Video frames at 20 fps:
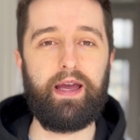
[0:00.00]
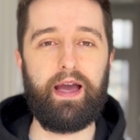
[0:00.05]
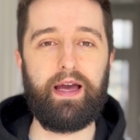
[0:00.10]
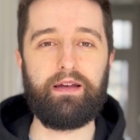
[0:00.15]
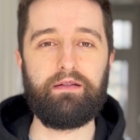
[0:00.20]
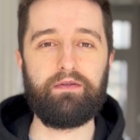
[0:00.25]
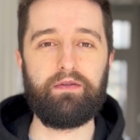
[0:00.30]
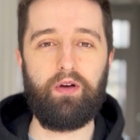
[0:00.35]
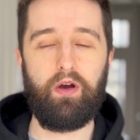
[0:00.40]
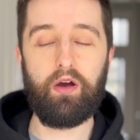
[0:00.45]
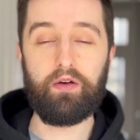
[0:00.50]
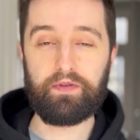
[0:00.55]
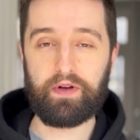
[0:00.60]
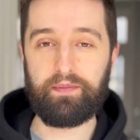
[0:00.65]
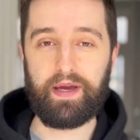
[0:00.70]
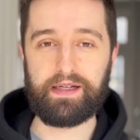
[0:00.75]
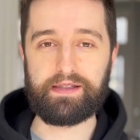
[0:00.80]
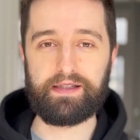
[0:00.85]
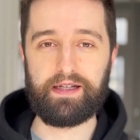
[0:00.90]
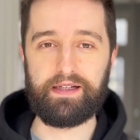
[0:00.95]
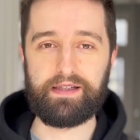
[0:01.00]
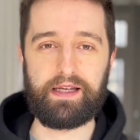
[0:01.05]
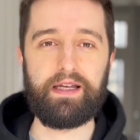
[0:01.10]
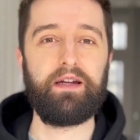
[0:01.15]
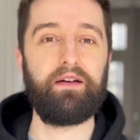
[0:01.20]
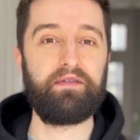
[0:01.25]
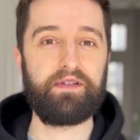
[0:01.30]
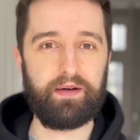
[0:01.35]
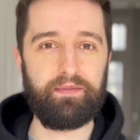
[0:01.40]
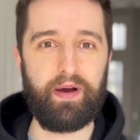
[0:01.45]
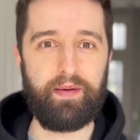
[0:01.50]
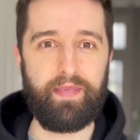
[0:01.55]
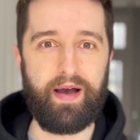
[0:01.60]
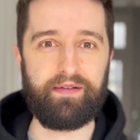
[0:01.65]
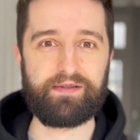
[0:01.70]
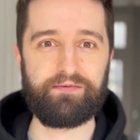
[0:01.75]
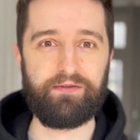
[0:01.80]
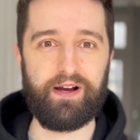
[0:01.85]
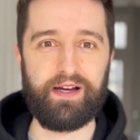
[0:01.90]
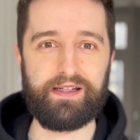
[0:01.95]
and hopefully it makes sense and I've done my
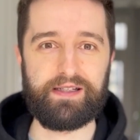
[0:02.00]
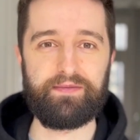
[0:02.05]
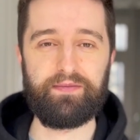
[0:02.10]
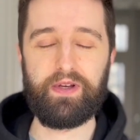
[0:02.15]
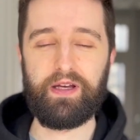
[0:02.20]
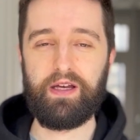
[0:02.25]
maths right.